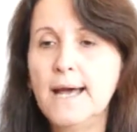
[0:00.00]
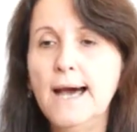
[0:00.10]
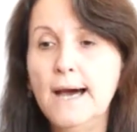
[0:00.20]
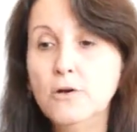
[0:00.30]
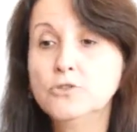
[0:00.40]

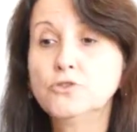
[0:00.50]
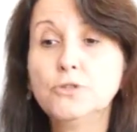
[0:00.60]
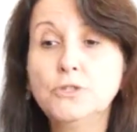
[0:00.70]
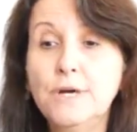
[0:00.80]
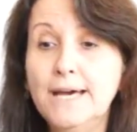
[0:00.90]
Also,
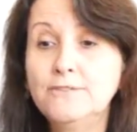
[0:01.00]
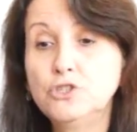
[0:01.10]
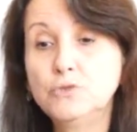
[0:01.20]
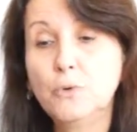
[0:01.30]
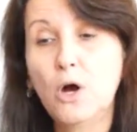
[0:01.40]
you have
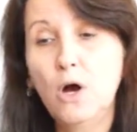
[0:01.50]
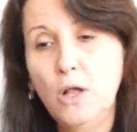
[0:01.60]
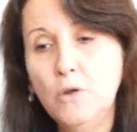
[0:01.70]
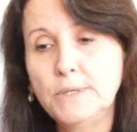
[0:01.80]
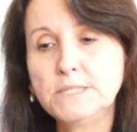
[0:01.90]
to
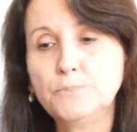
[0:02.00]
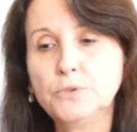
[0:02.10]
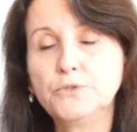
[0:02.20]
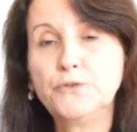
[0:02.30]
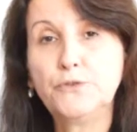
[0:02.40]
always
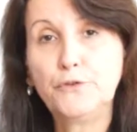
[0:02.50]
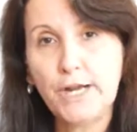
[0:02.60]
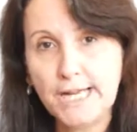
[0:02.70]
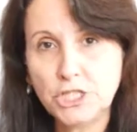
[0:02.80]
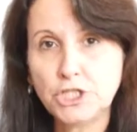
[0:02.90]
put
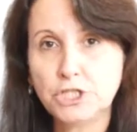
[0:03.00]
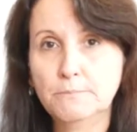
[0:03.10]
fresh